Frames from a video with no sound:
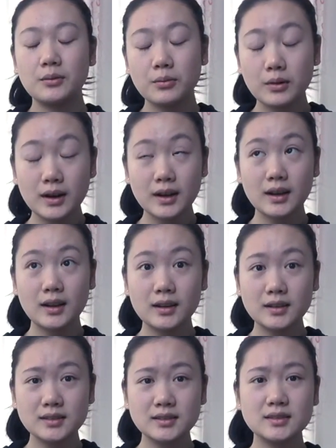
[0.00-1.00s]

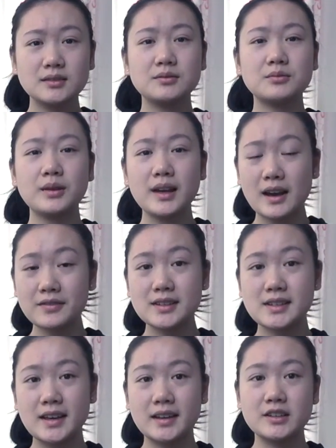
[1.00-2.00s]
well, we have to
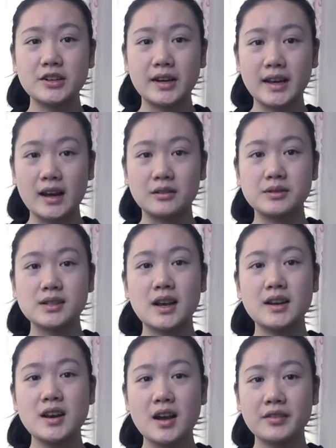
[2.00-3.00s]
take into account
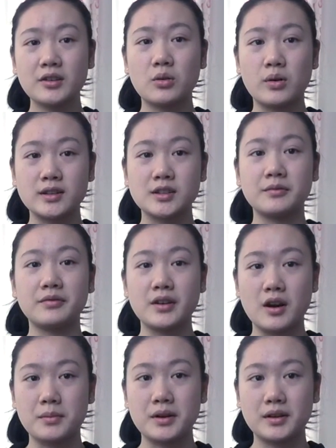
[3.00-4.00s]
another quantum
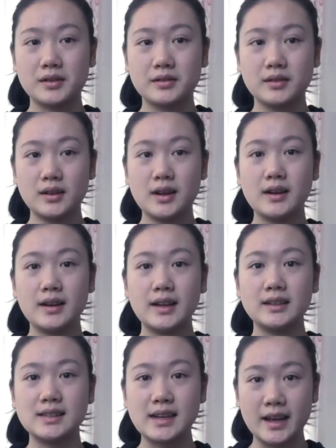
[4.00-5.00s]
phenomenon:
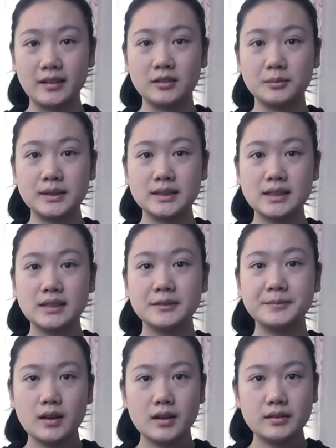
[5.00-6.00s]
entanglement.
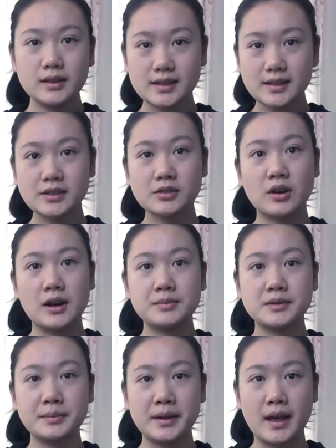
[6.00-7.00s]
This
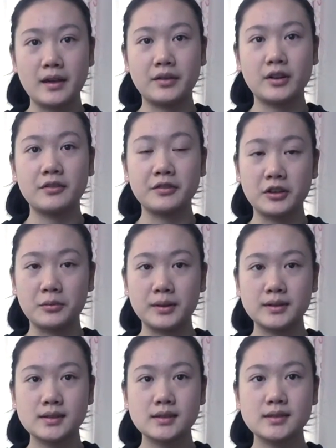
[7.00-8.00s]
describes the behavior of
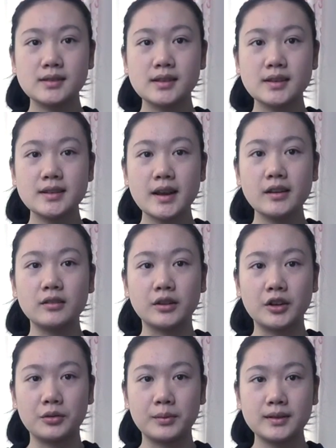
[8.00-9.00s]
qubits since entangled
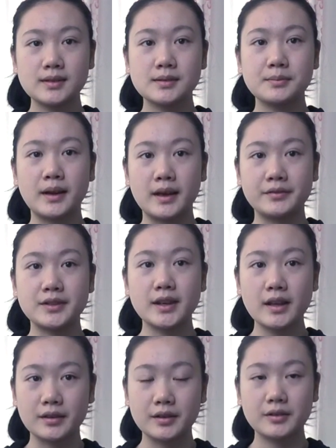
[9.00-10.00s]
qubits behave
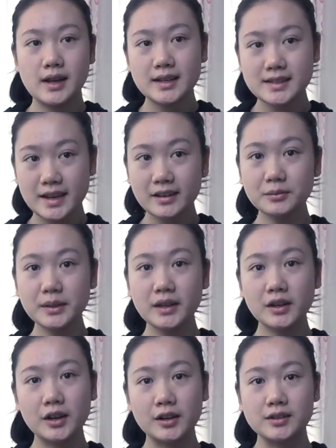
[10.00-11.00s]
together. Entanglement
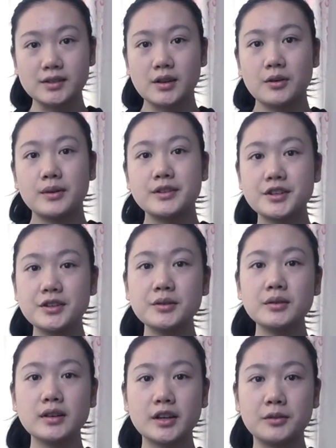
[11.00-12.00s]
occurs when
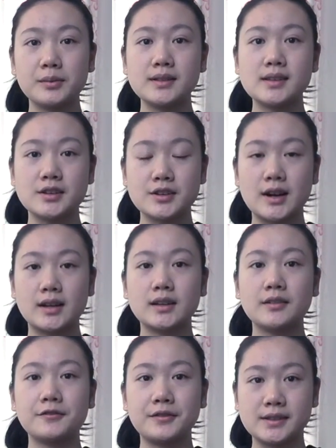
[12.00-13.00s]
2 qubits interact
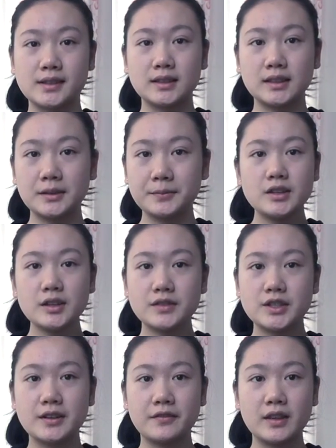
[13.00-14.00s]
physically. To
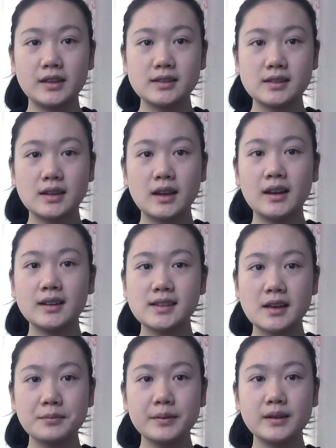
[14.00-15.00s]
achieve this, an
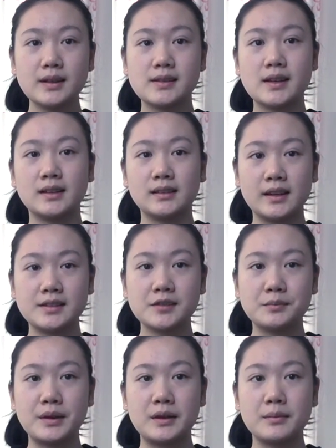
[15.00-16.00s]
example is that a laser
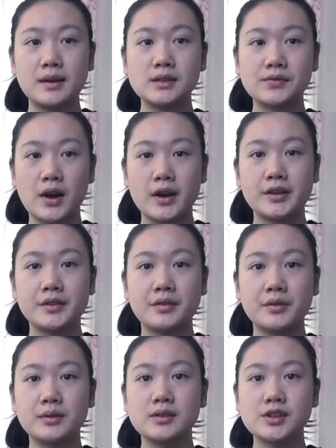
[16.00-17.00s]
beam is fired
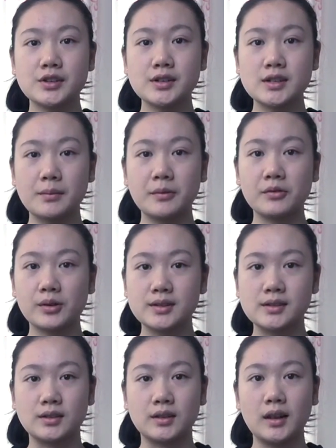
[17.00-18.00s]
through a certain type of
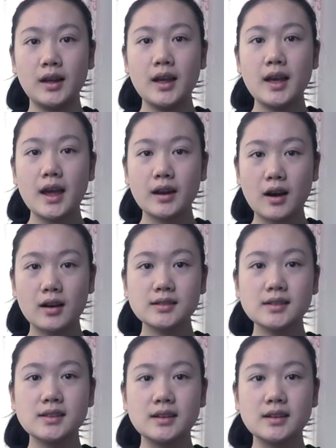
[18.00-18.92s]
crystal and causes